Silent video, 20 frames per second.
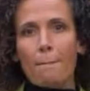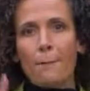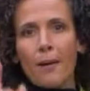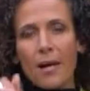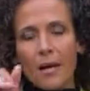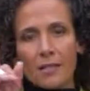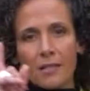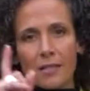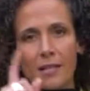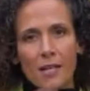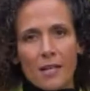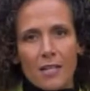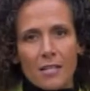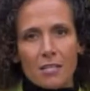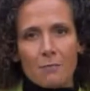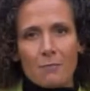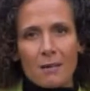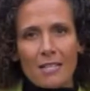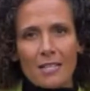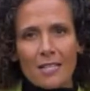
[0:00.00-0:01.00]
but
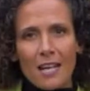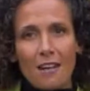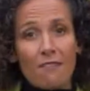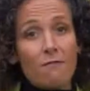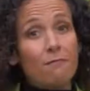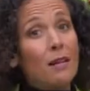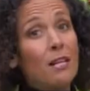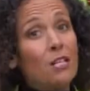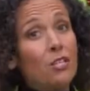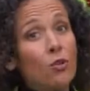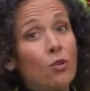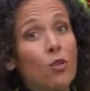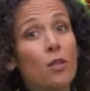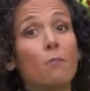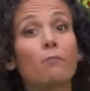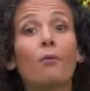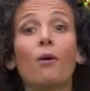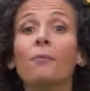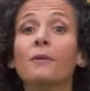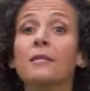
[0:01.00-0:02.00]
to be safe, make sure that the
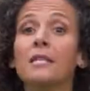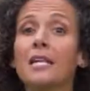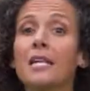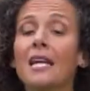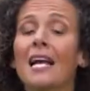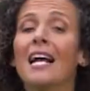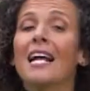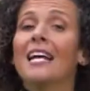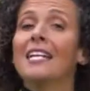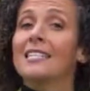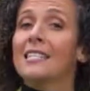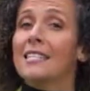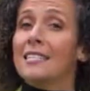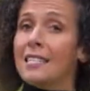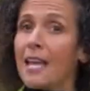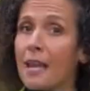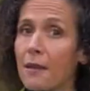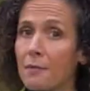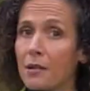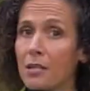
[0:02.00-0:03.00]
property is the
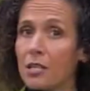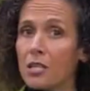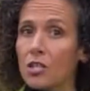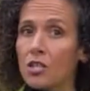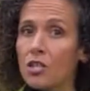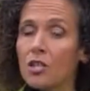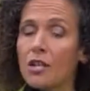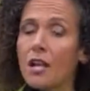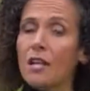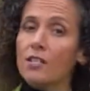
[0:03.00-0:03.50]
same condition